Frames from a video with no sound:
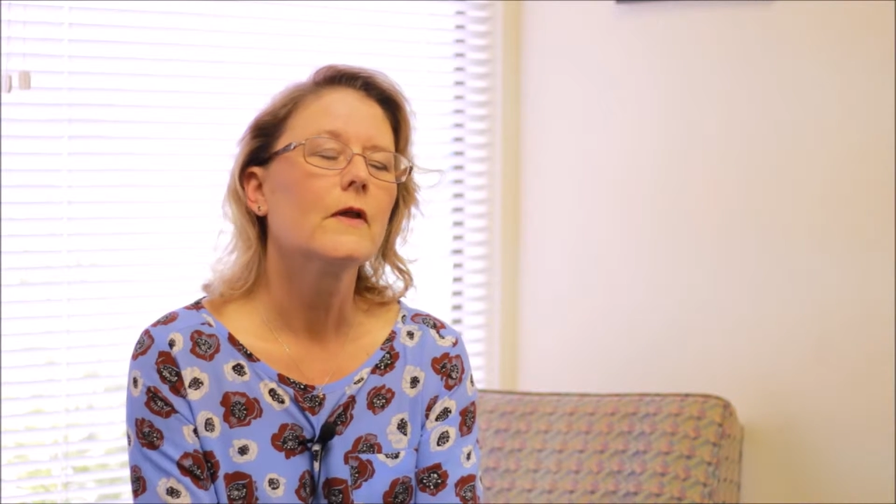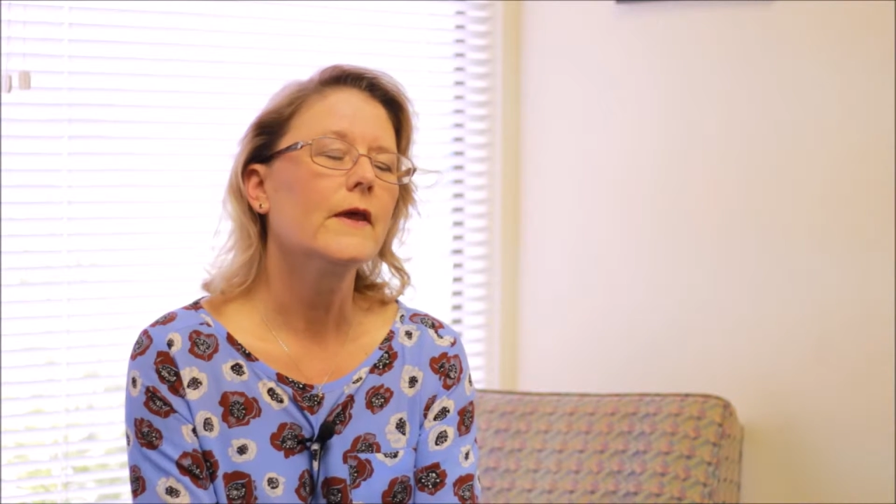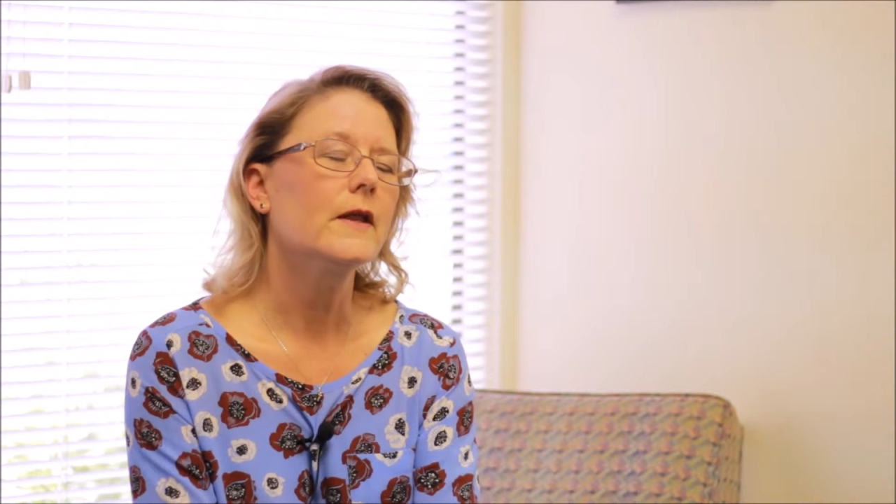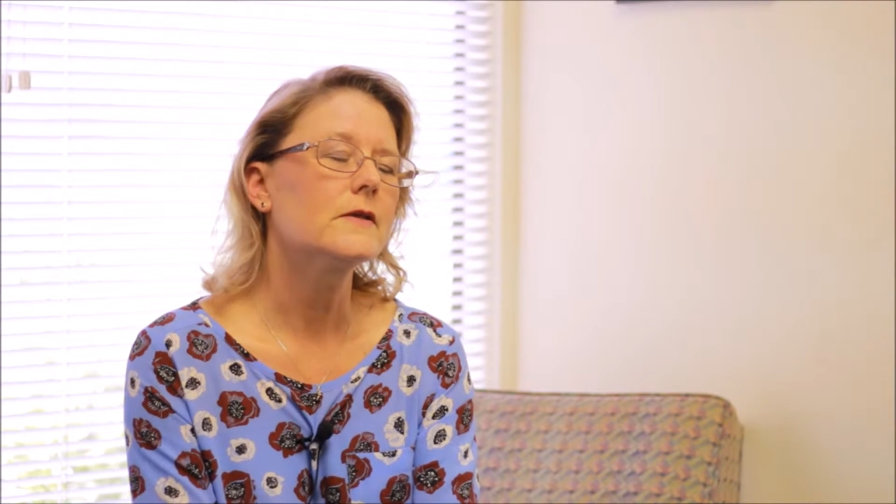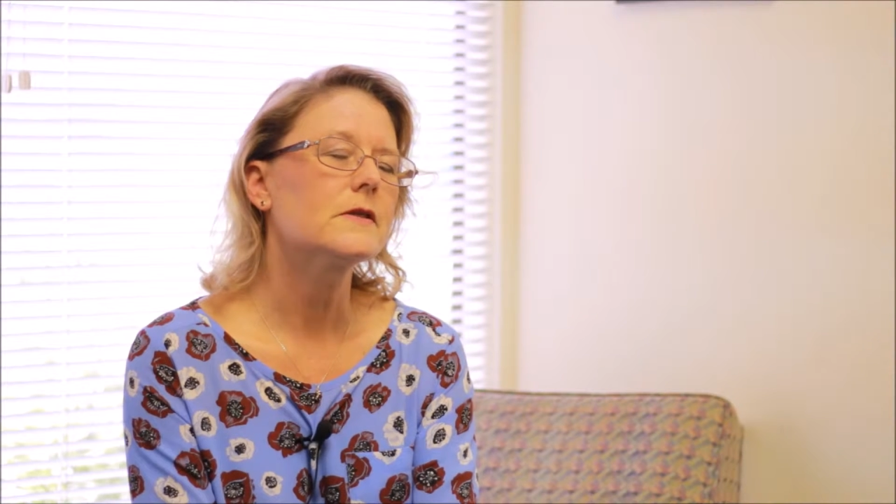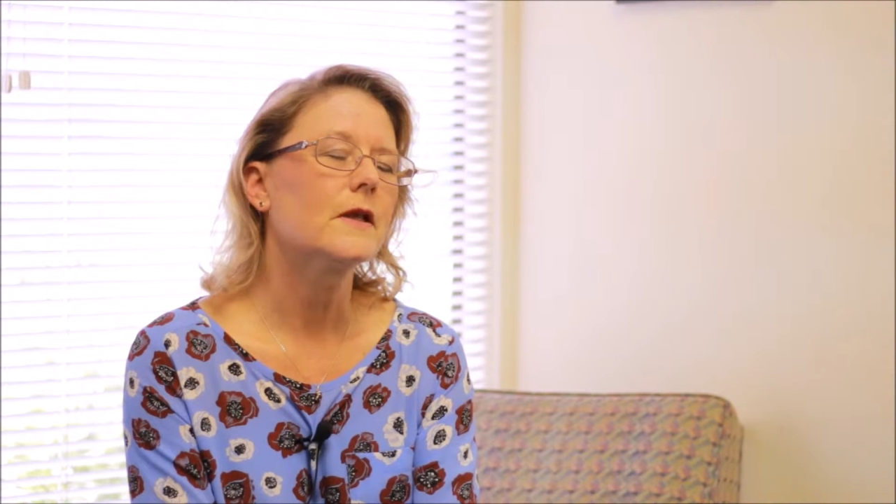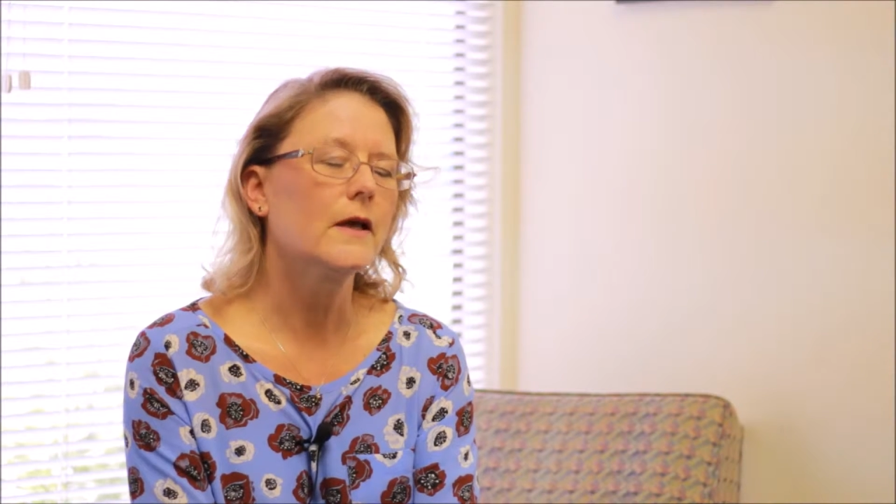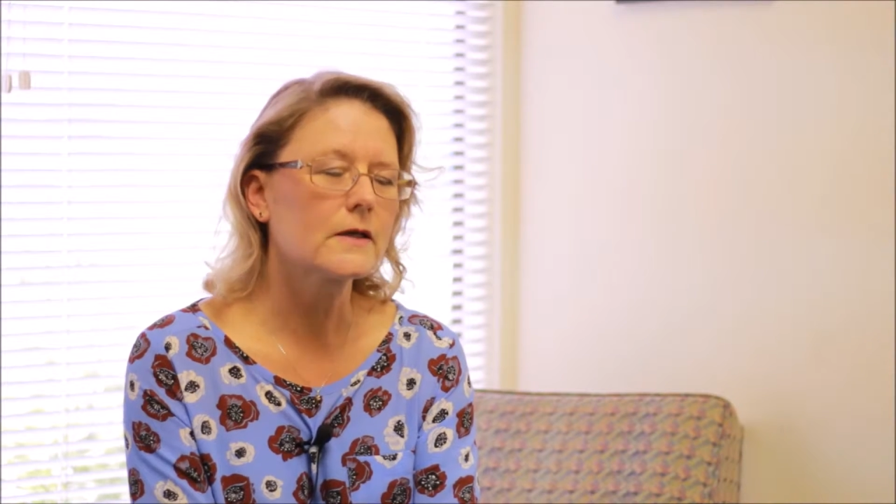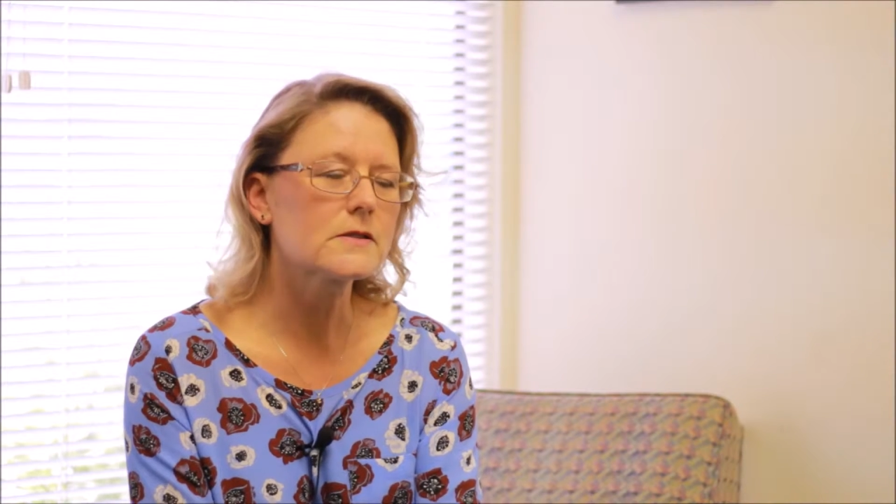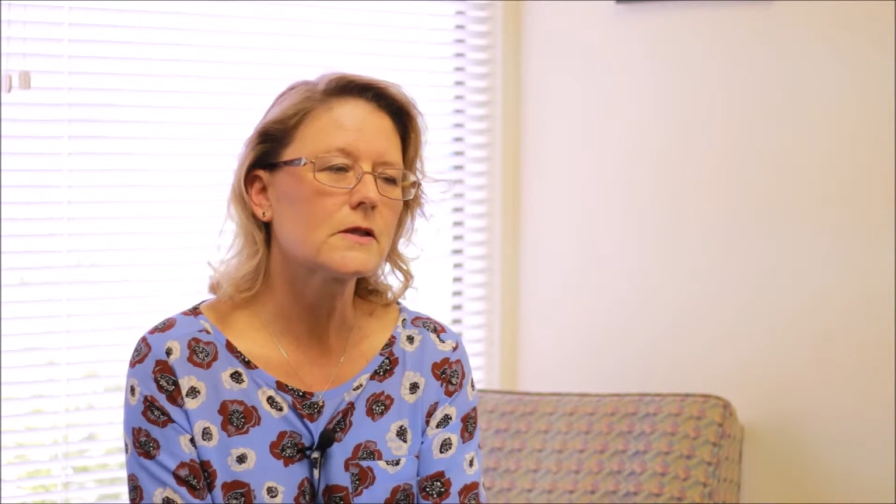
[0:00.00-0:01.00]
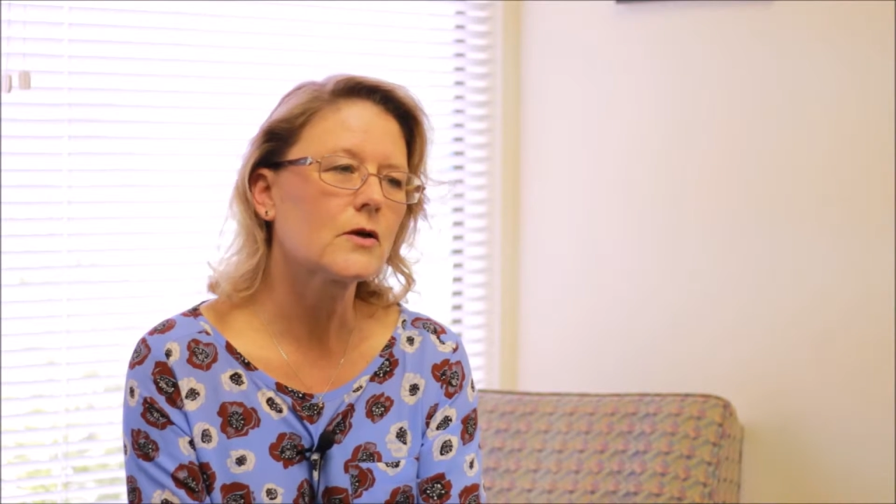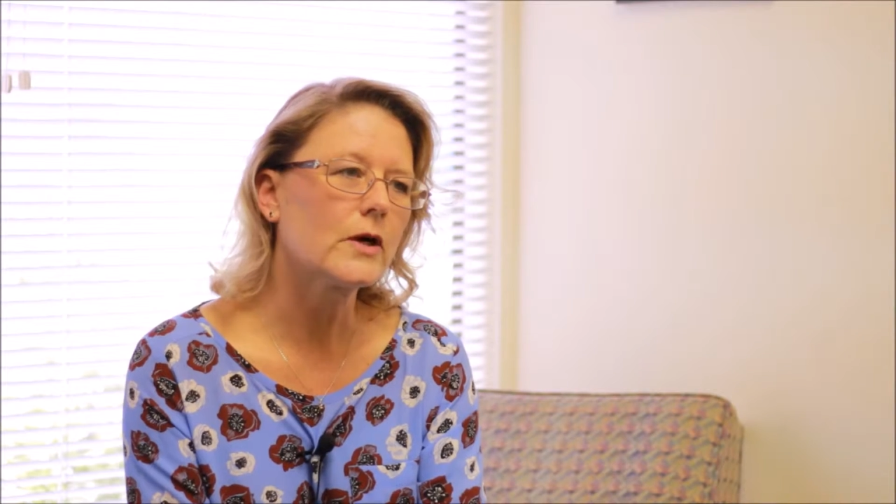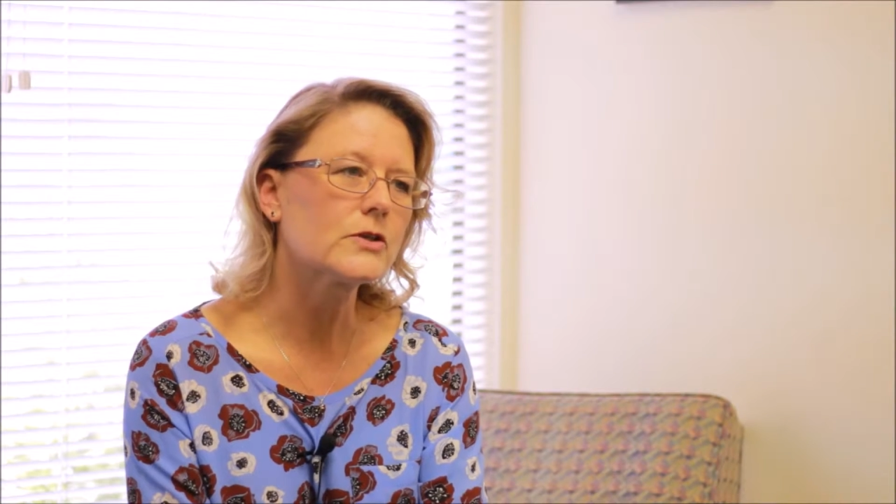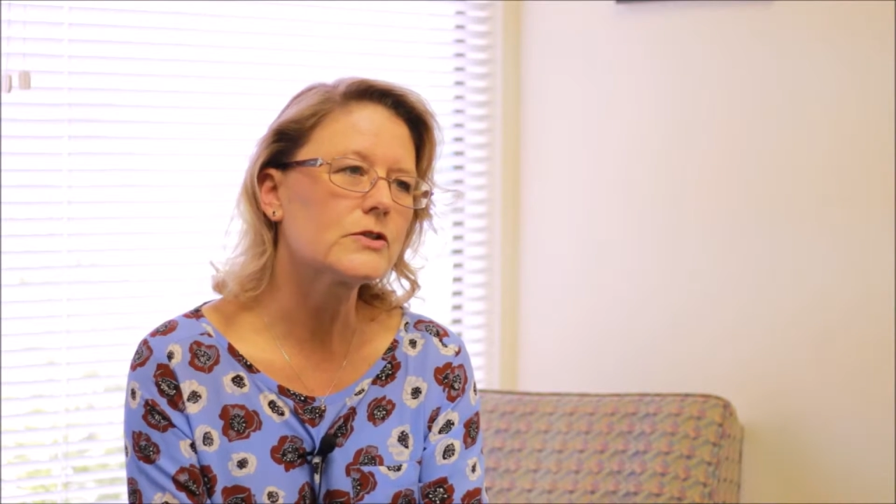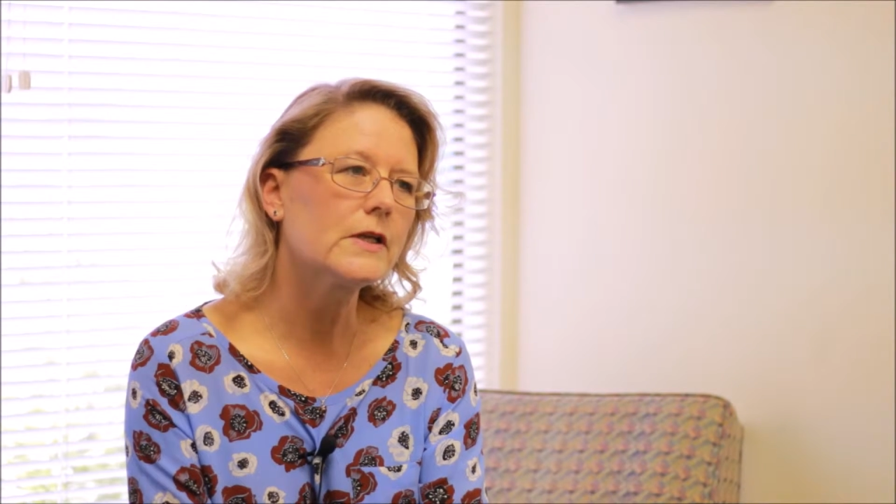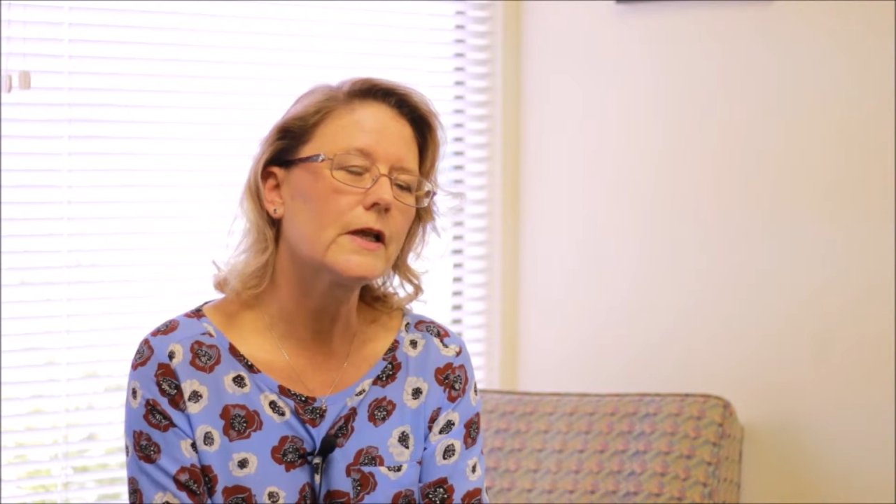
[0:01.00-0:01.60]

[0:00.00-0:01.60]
That is an excellent question,